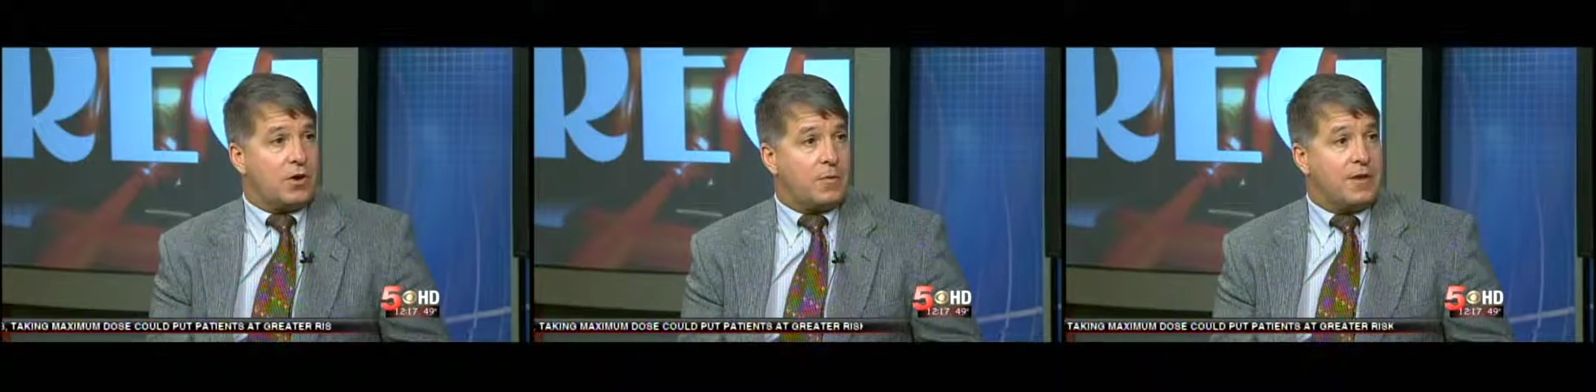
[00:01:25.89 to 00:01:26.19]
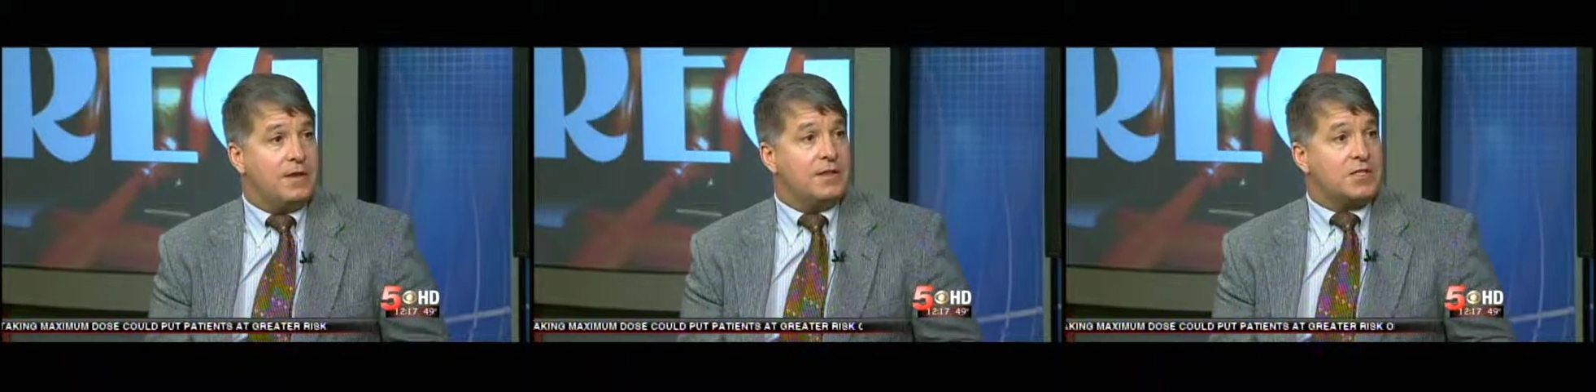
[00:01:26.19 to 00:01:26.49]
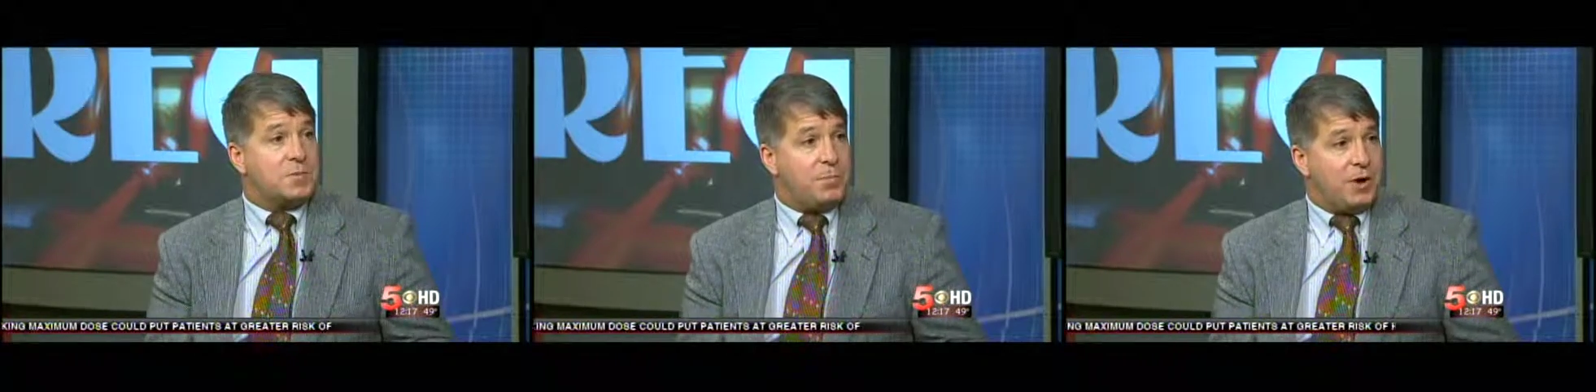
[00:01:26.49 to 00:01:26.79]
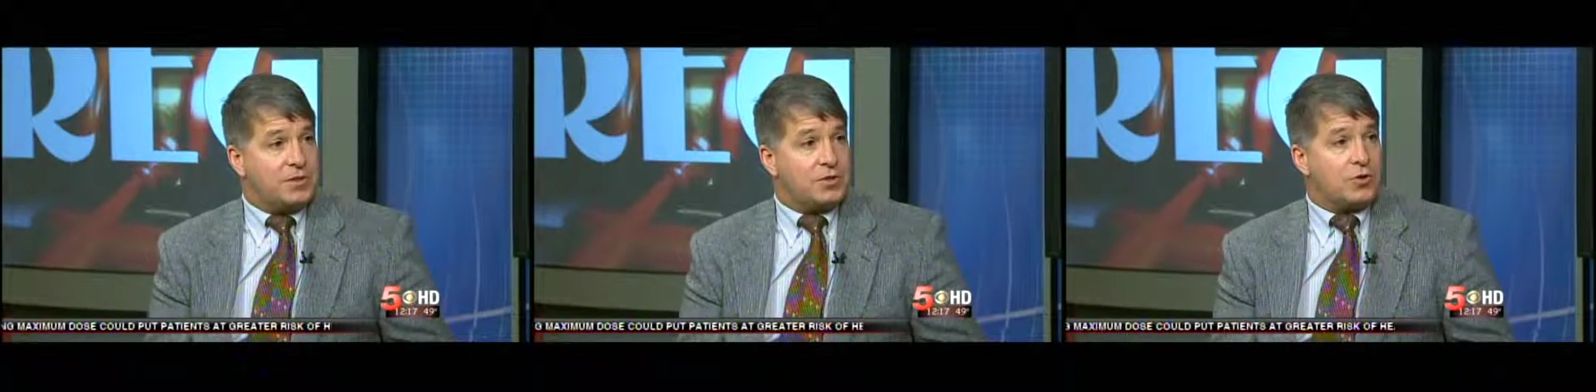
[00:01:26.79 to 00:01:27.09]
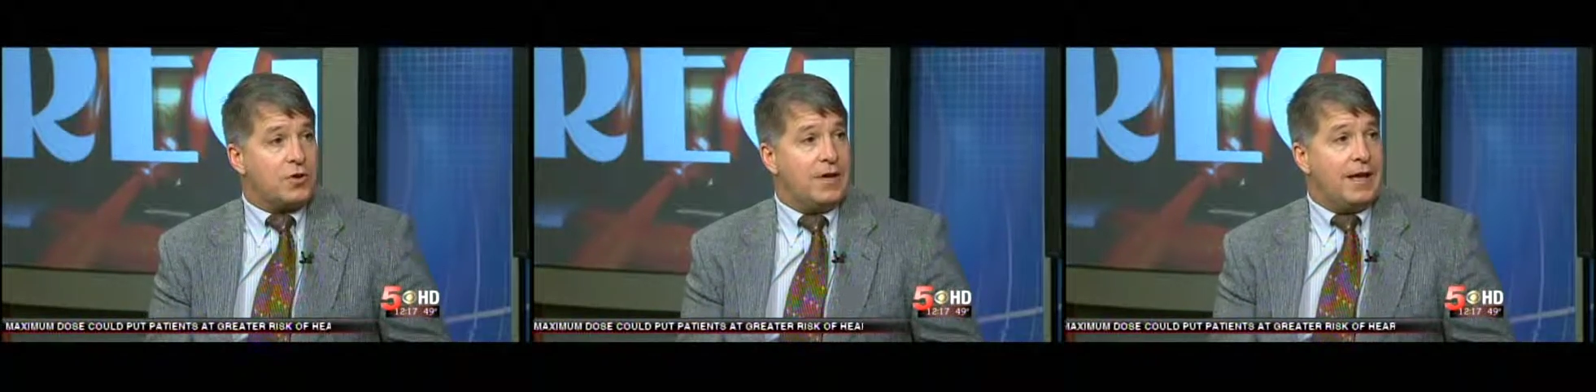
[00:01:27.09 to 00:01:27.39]
Army yes.
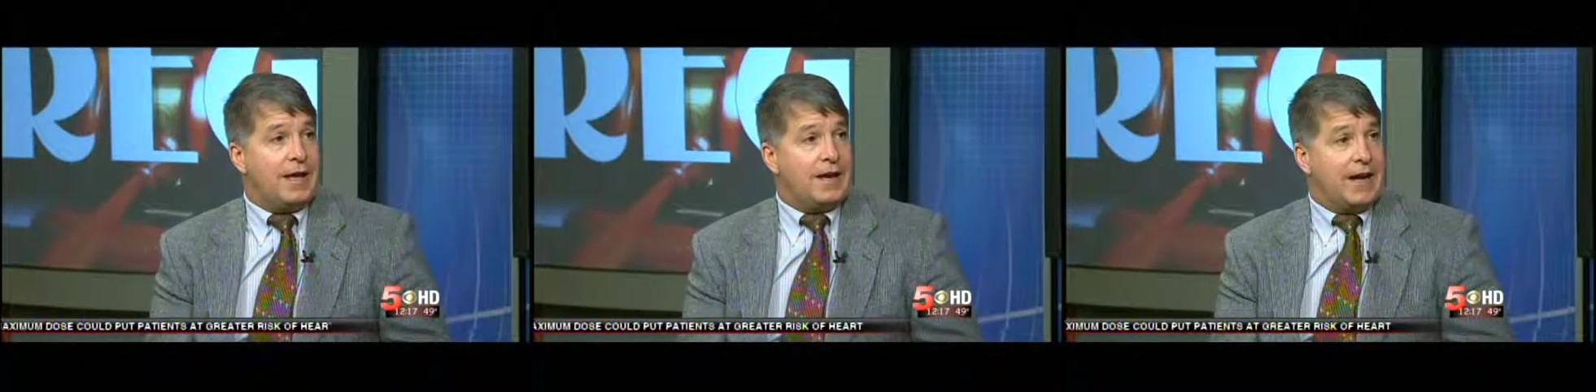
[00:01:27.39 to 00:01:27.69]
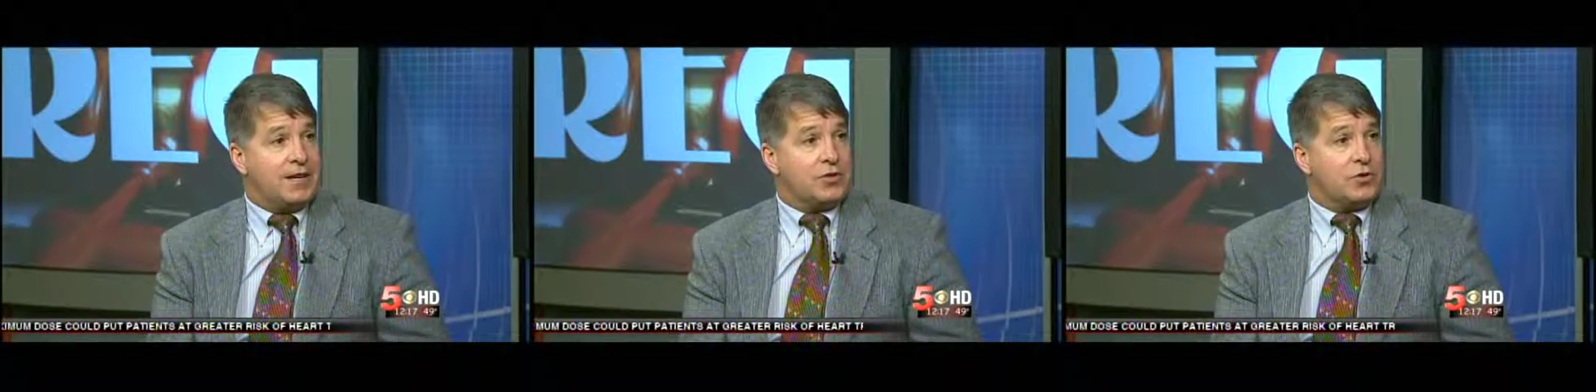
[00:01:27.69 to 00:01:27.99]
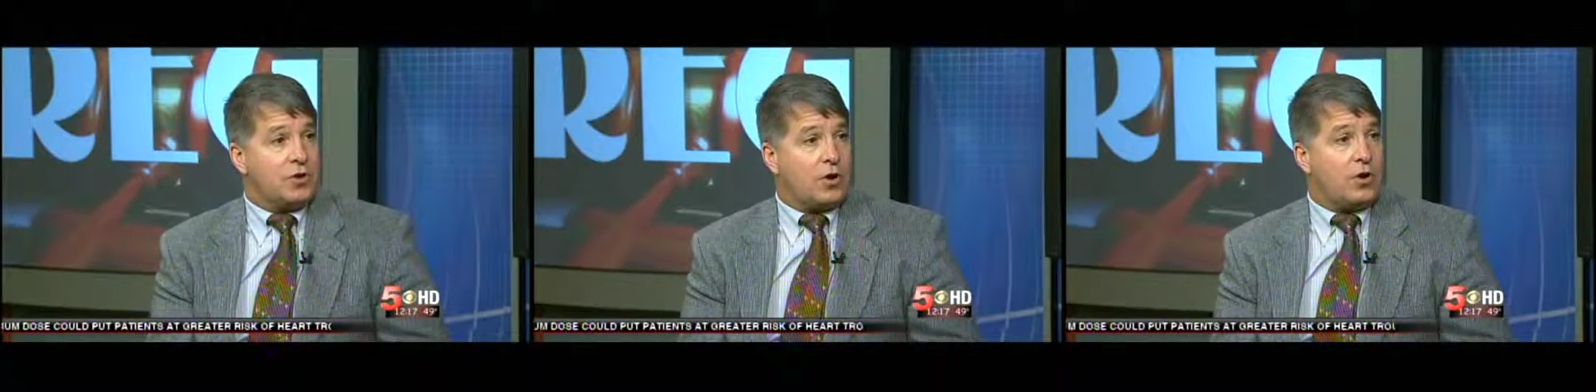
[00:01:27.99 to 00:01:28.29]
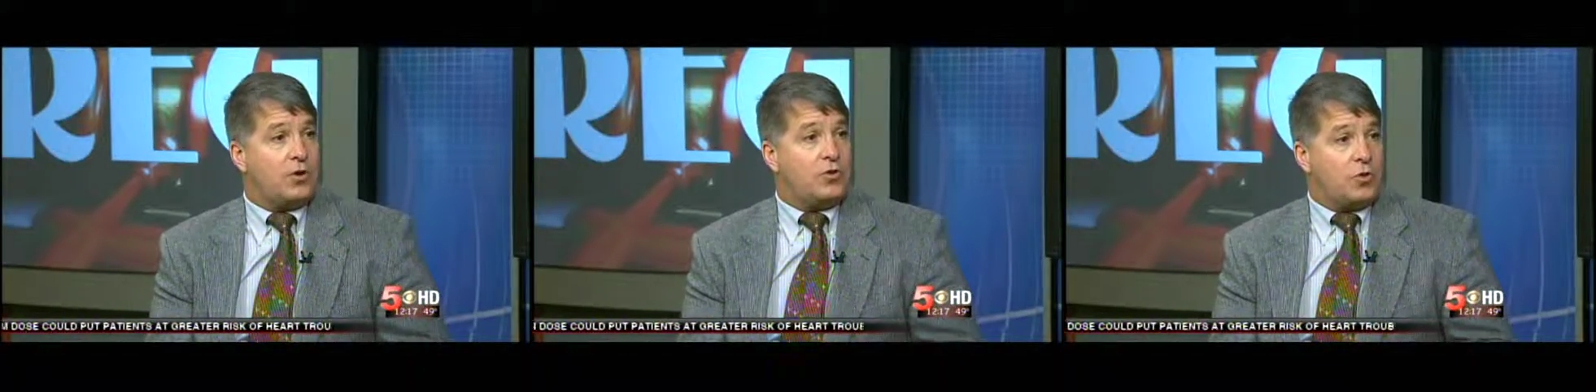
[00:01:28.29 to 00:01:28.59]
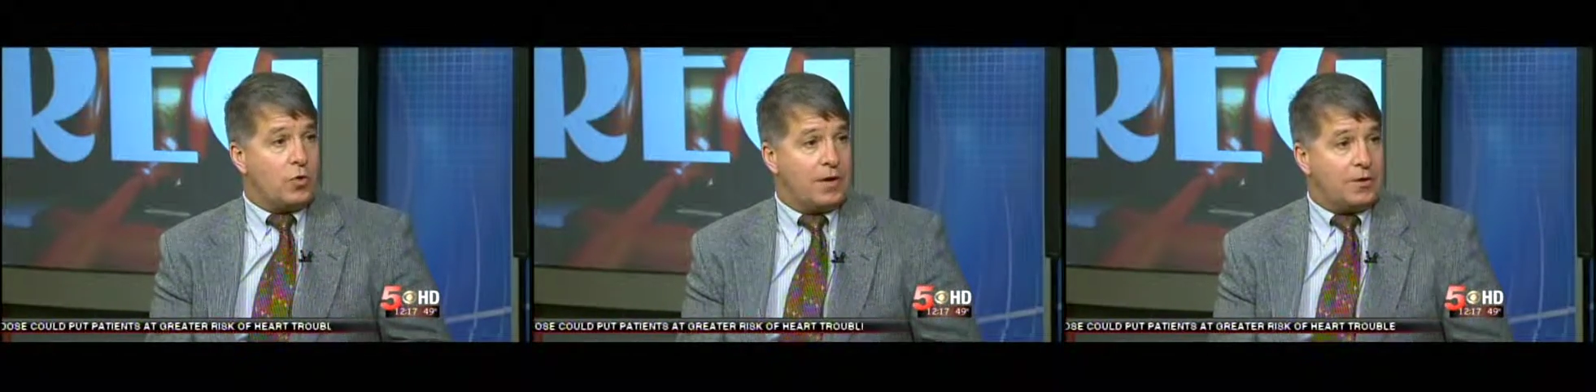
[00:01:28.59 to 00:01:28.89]
sponsor a National Guard
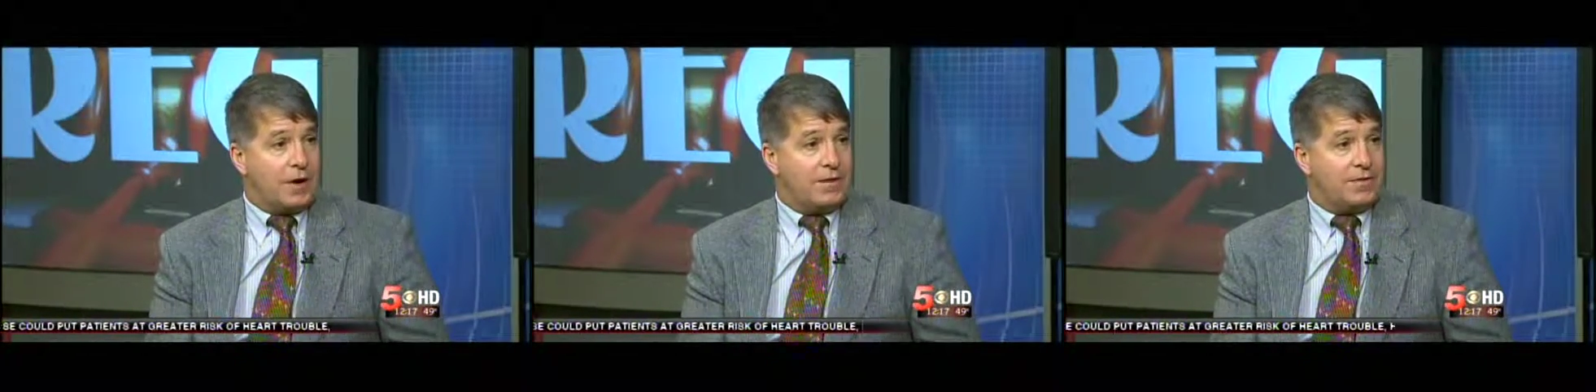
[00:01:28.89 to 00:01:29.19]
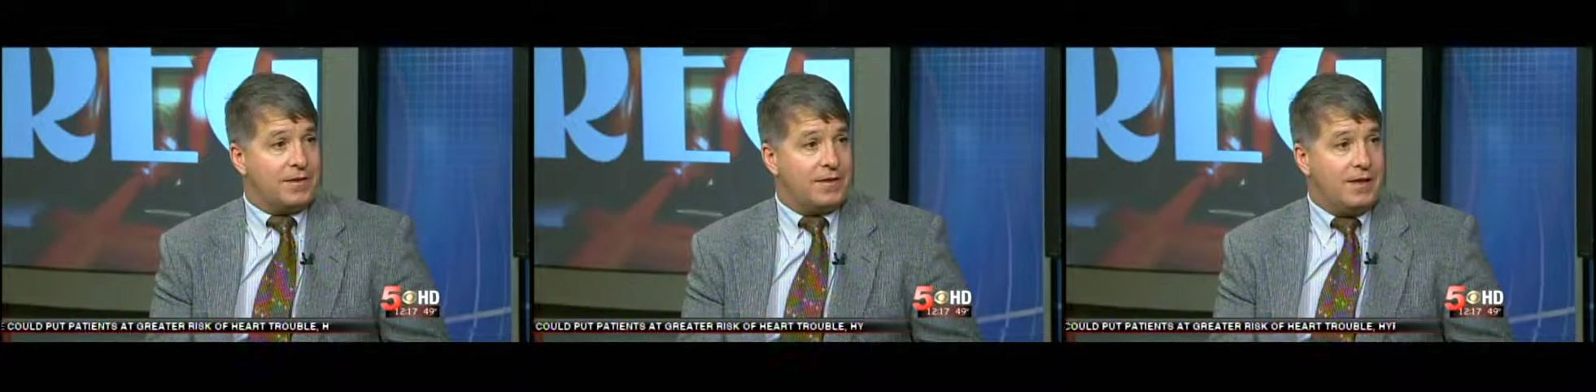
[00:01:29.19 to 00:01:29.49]
toy drive.